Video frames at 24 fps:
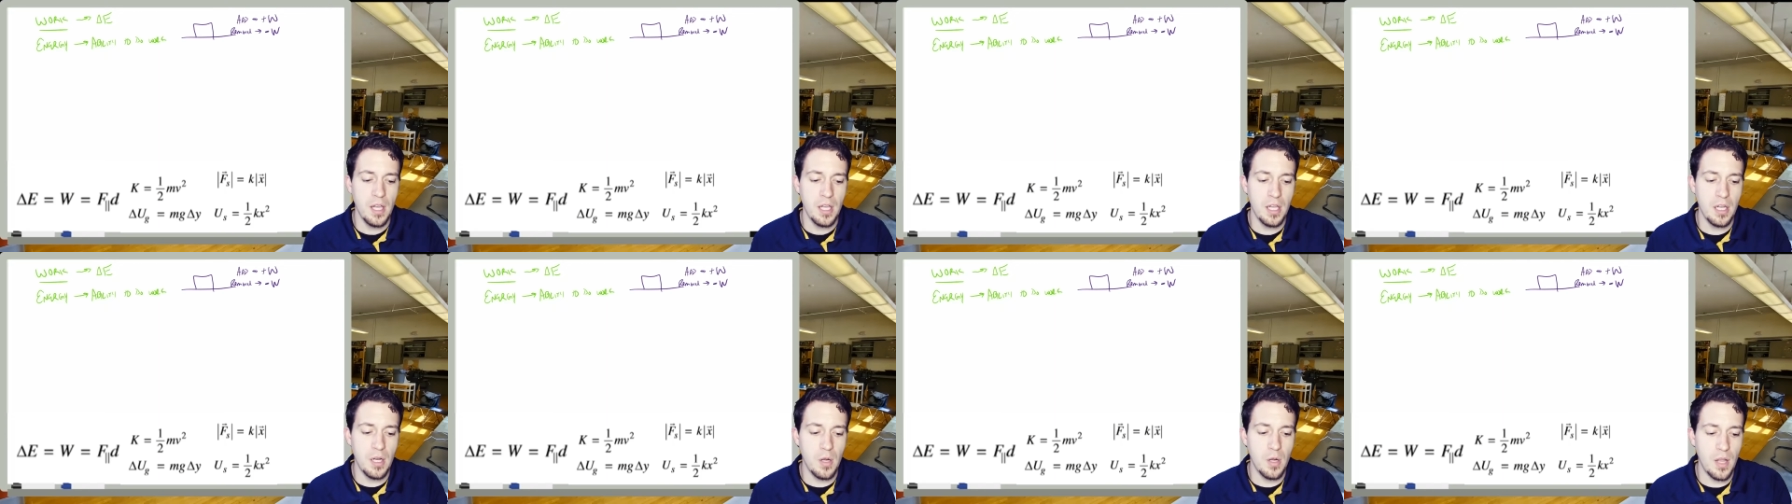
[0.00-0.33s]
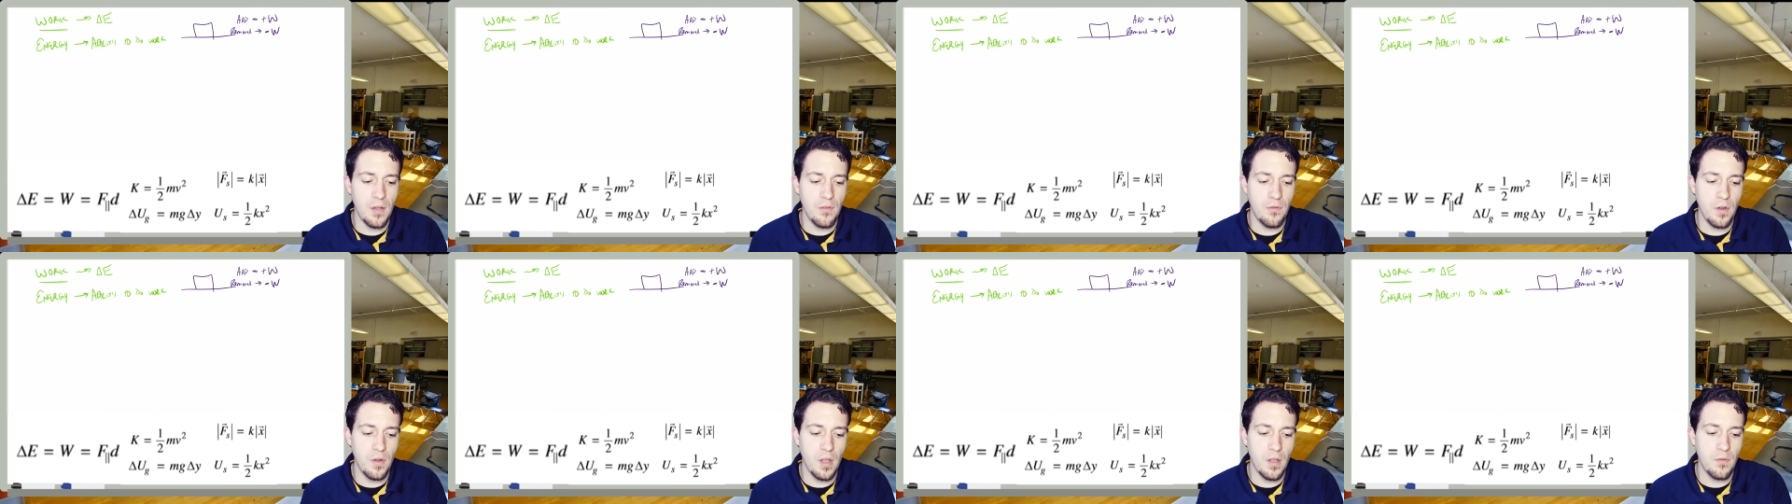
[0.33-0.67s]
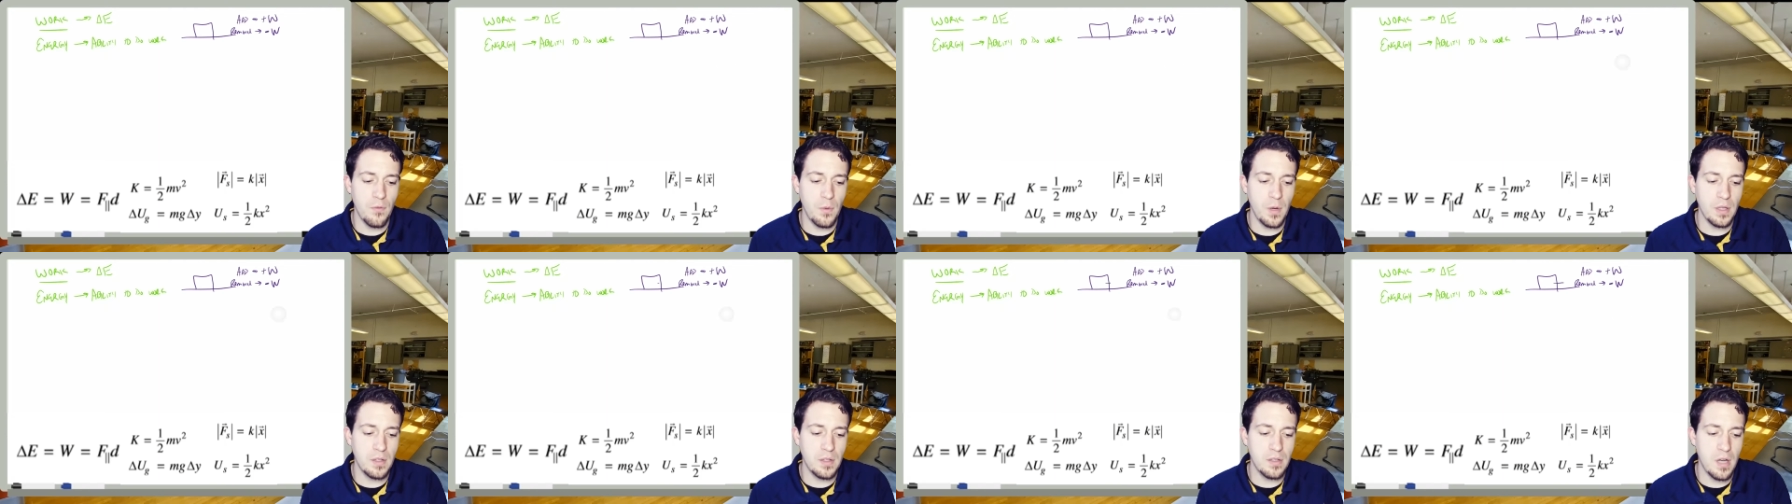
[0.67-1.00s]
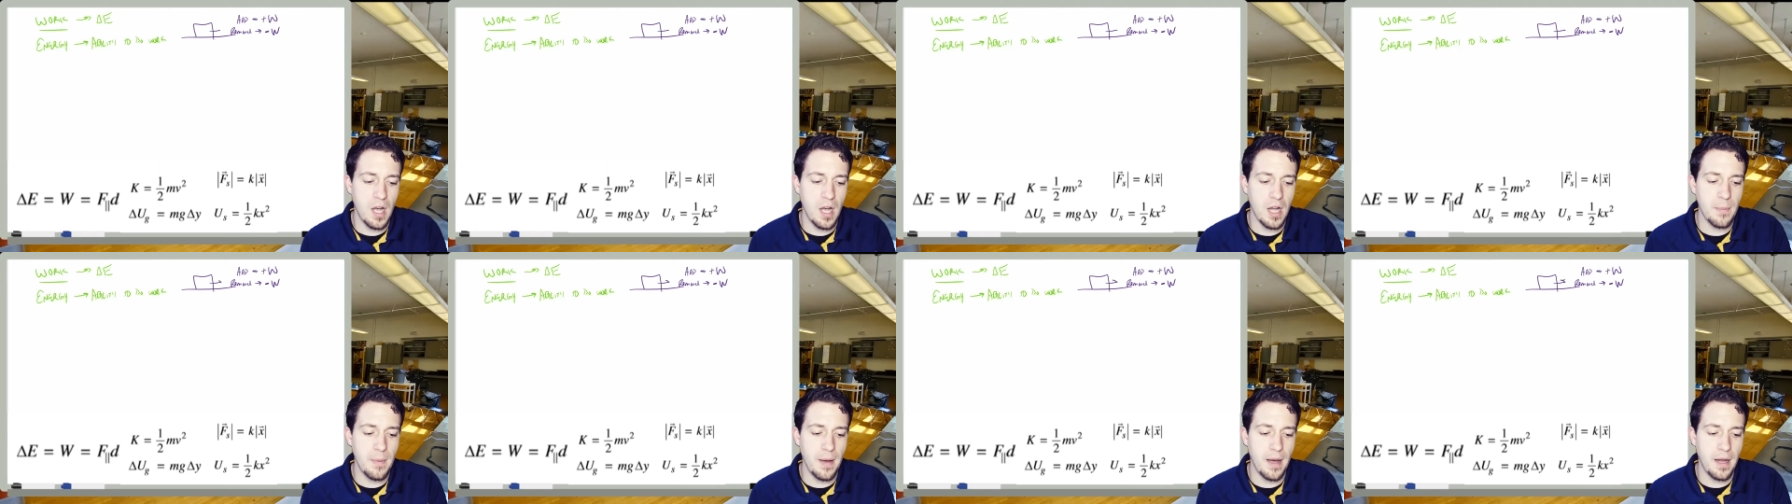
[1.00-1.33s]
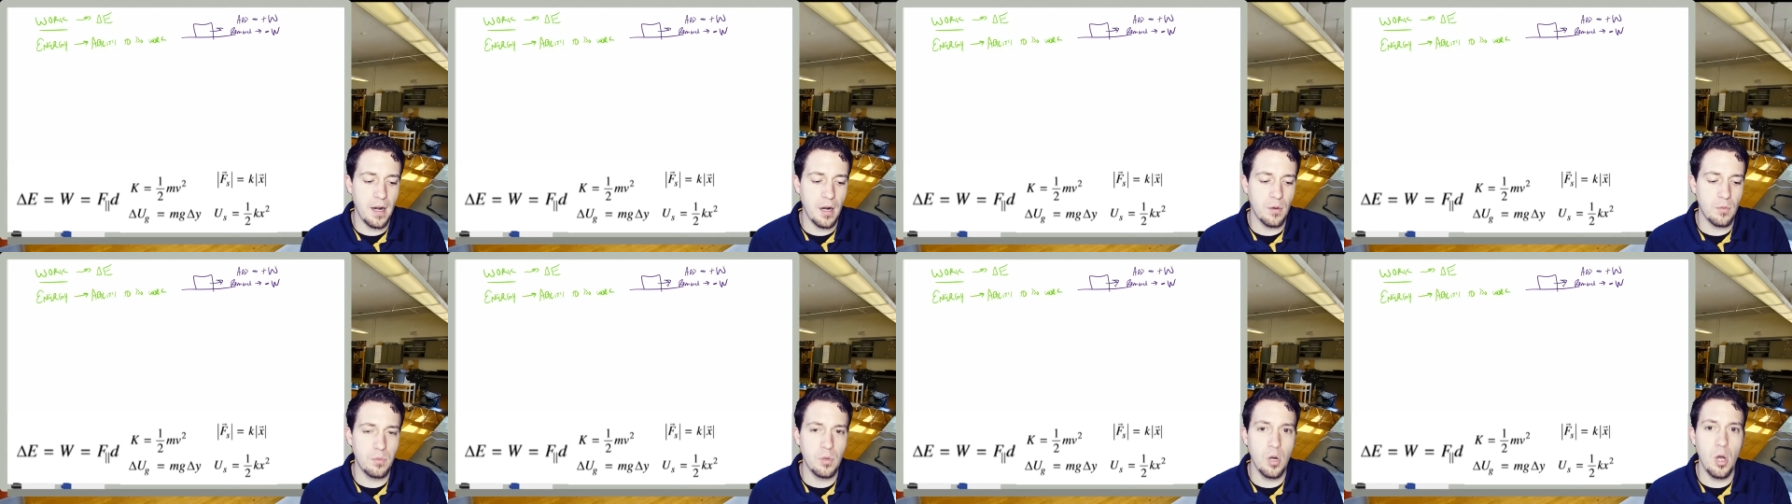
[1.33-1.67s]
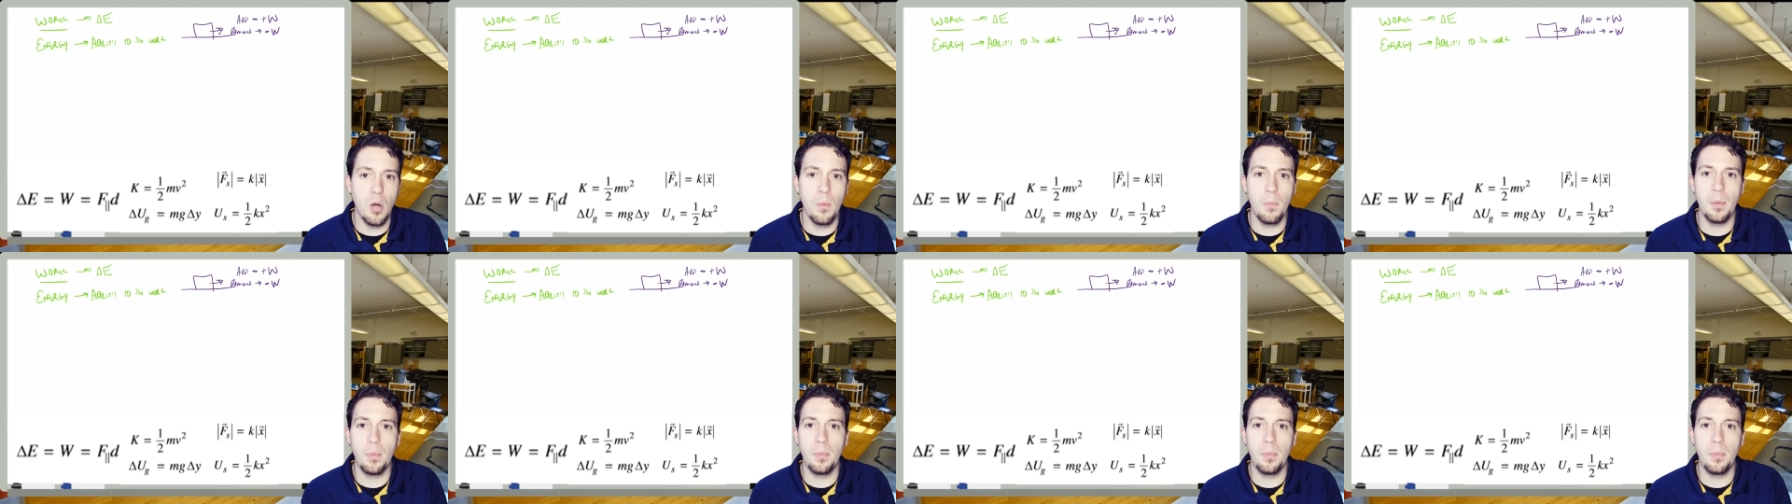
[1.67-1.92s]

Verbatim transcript: you know, if, if we talk about a rope